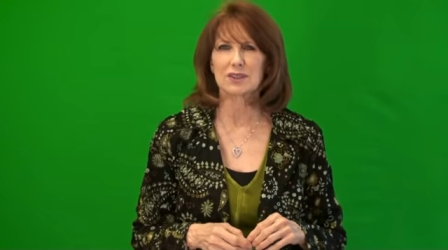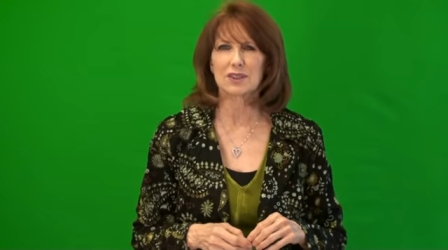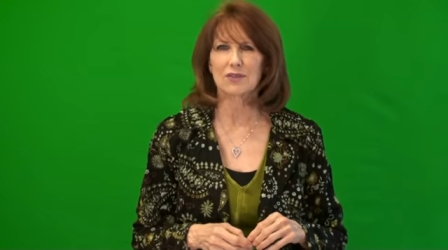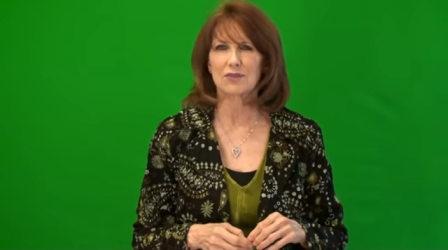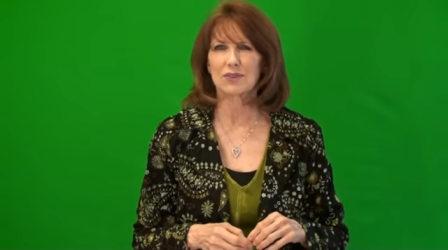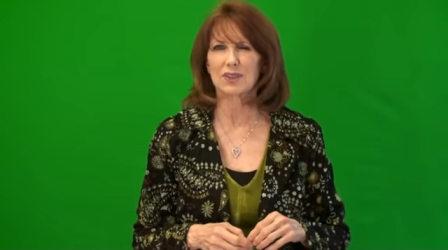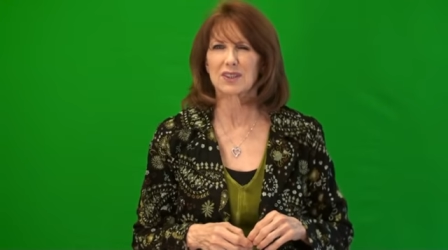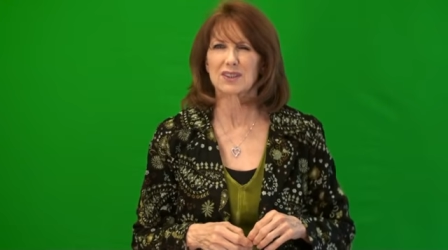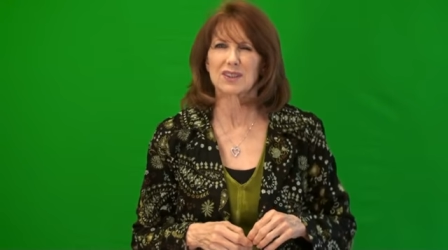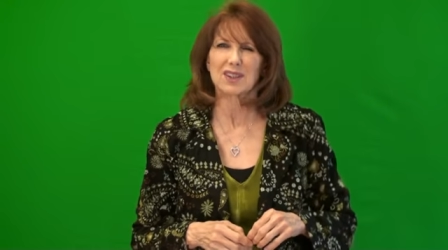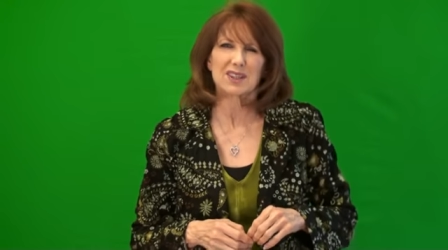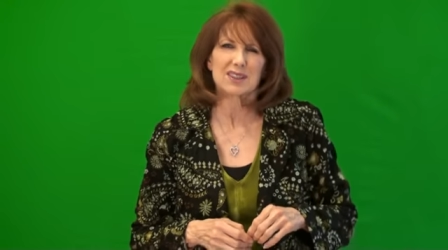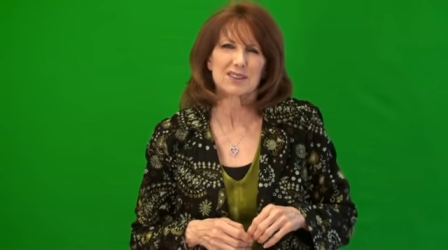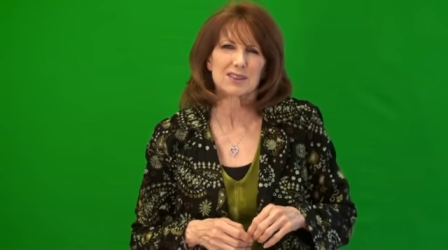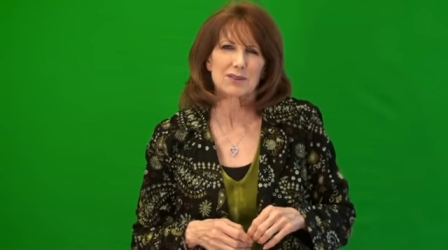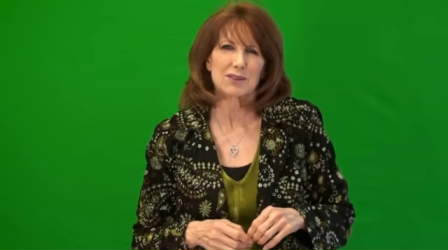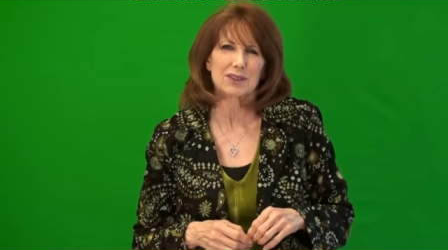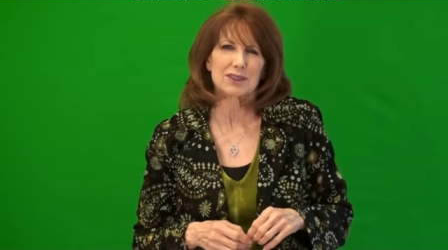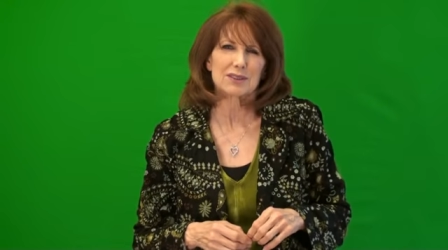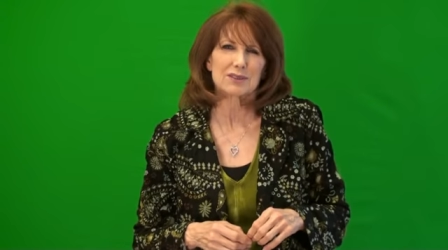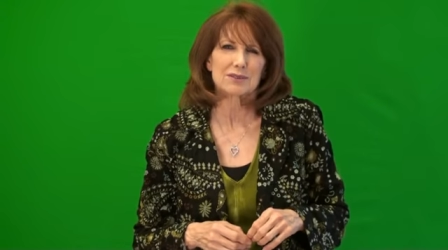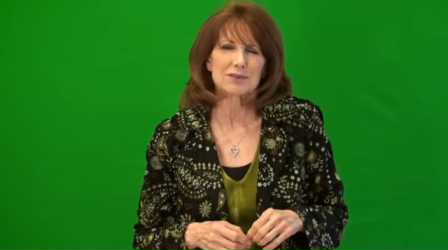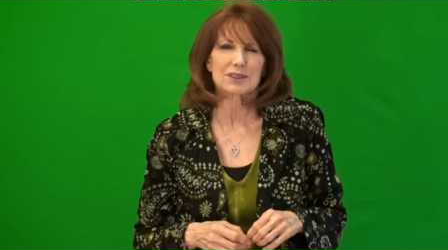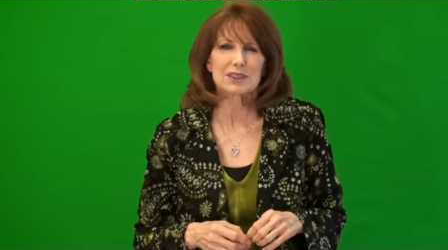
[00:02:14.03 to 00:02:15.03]
stuff like that so
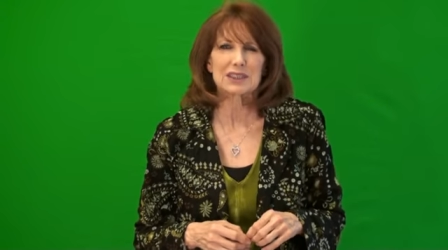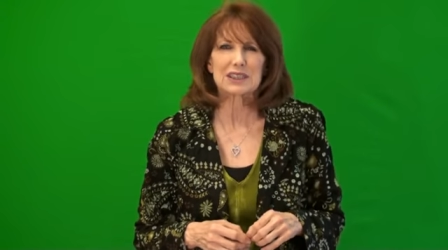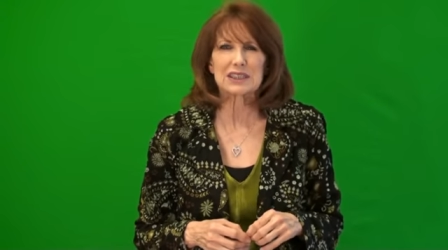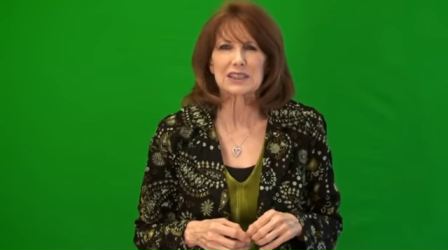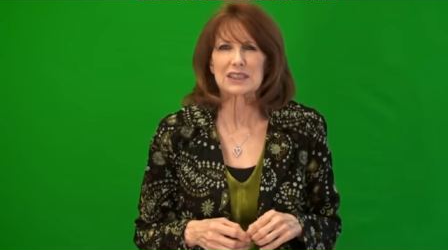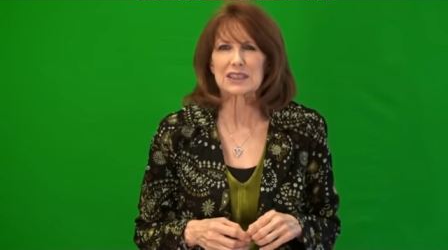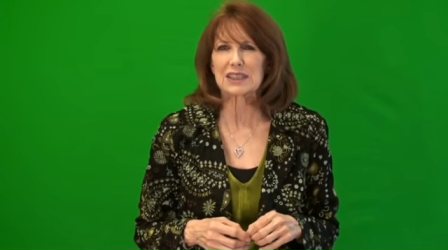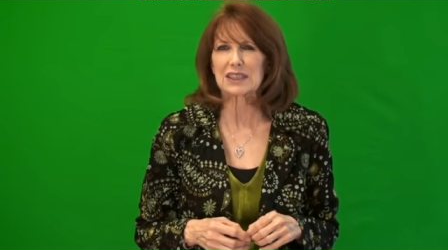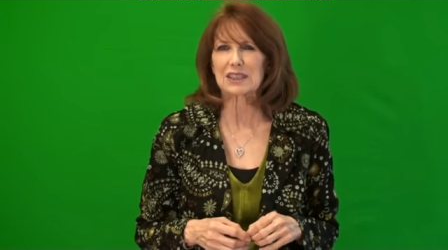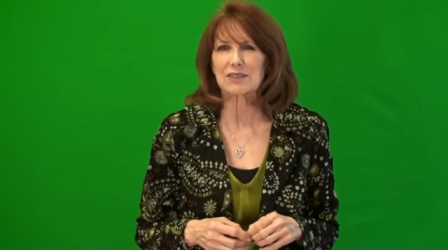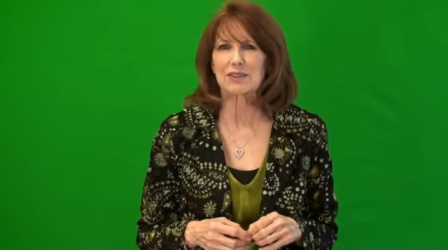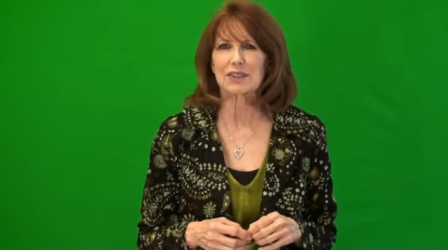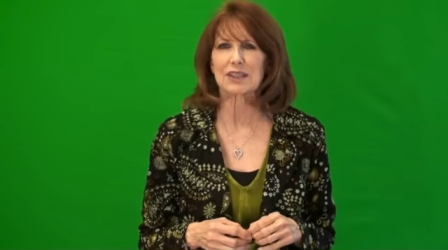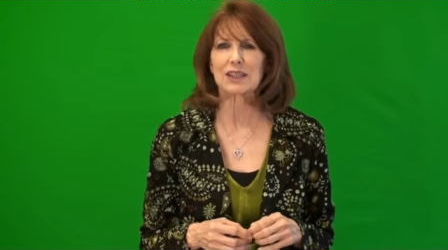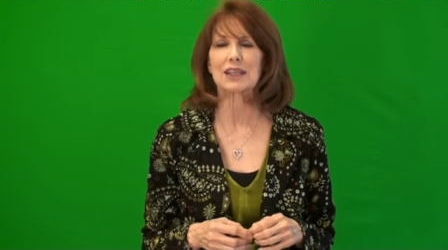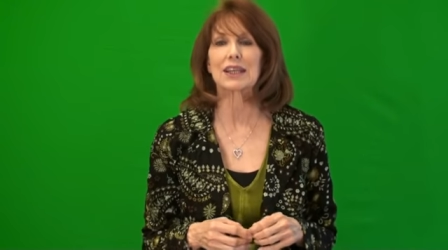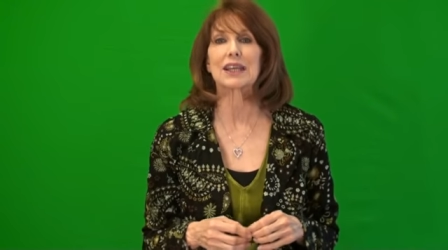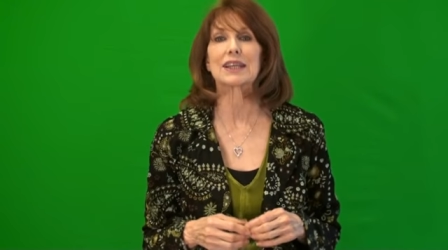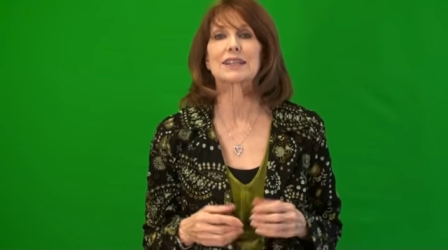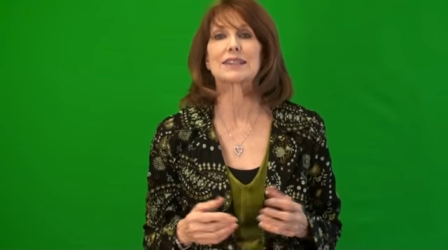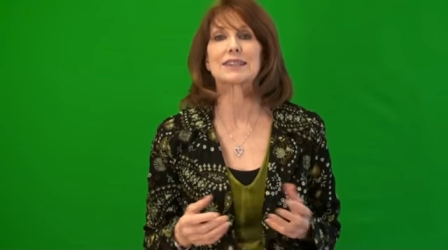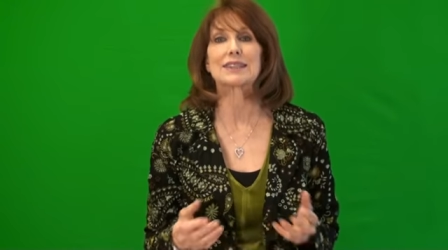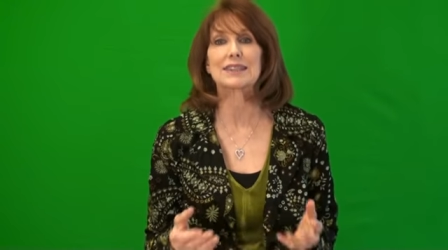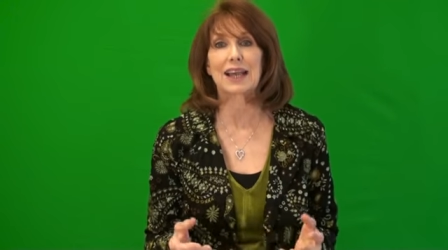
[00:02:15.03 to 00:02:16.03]
I don't really say everything
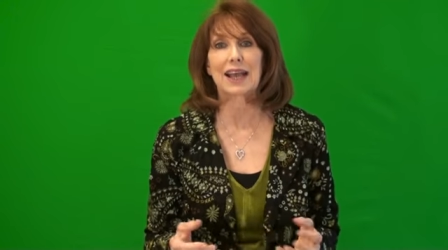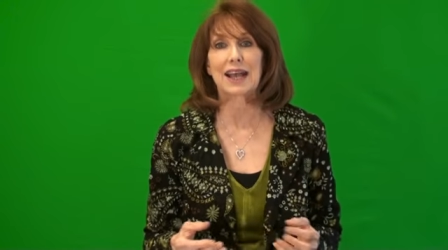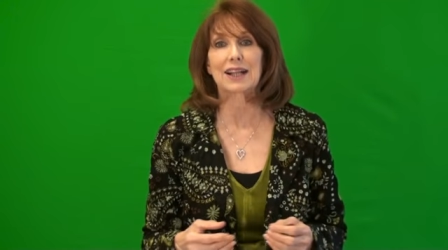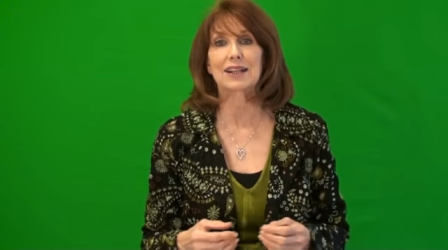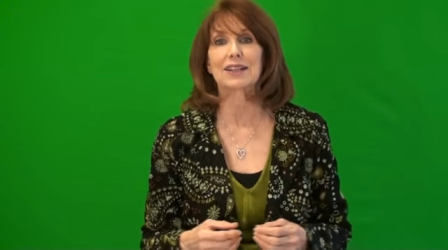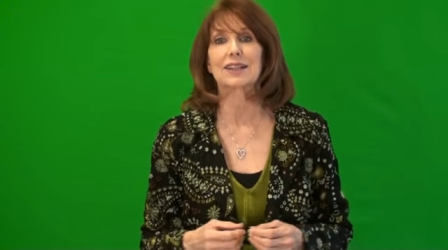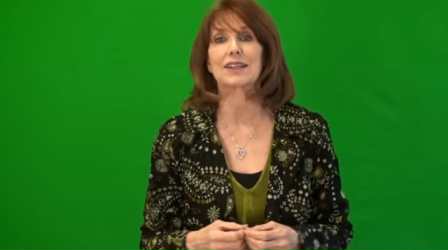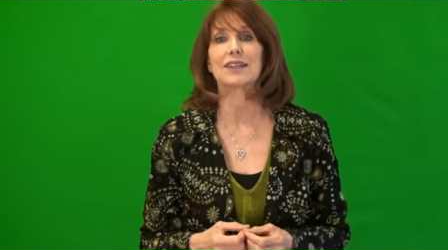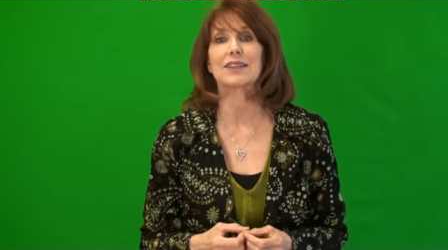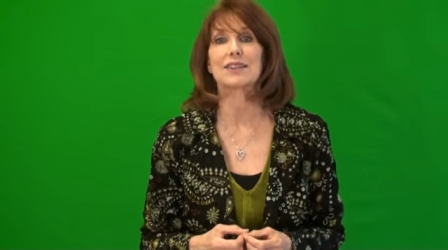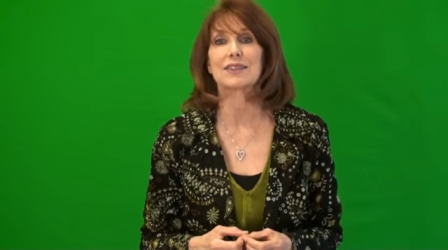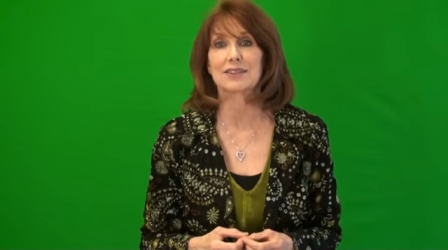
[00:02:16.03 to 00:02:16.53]
exactly